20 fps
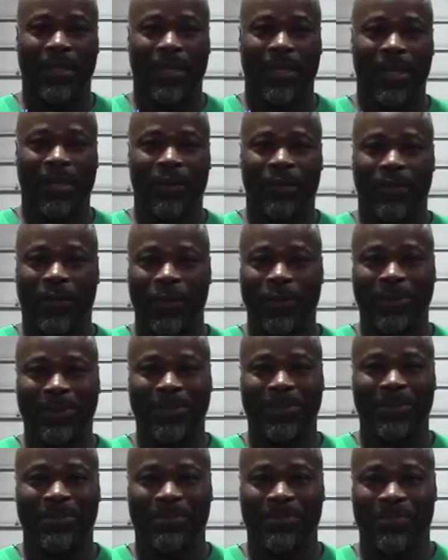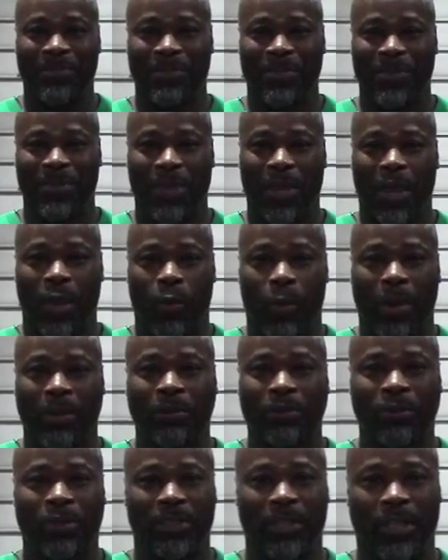Hello, folks.
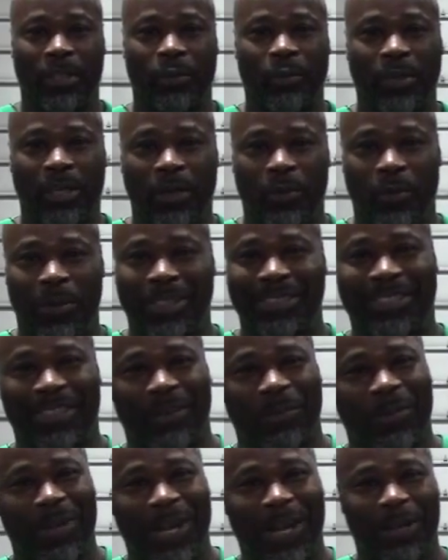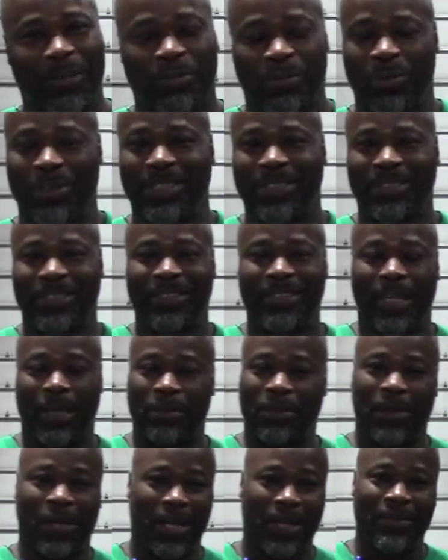Welcome to another week of What's in the Warehouse Wednesday.
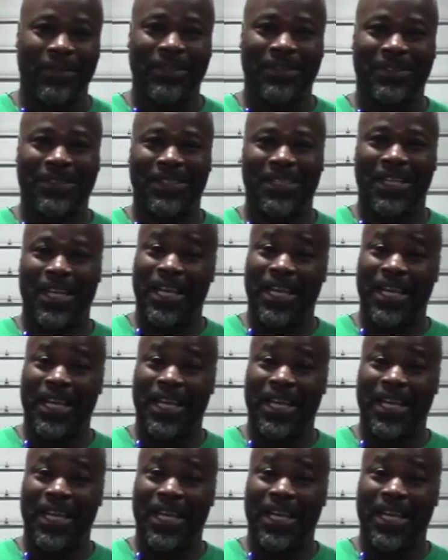I'm Clarence.